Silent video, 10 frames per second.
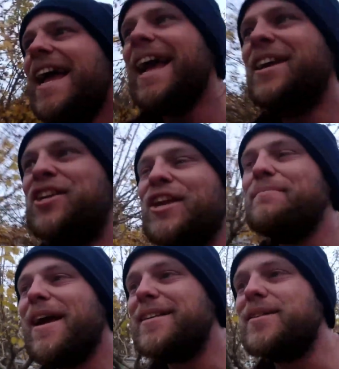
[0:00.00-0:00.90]
He actually
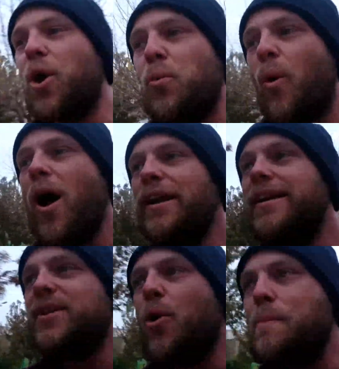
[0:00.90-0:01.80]
makes his own wine and
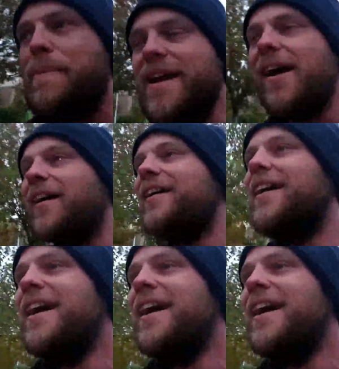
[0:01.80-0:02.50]
his own beer.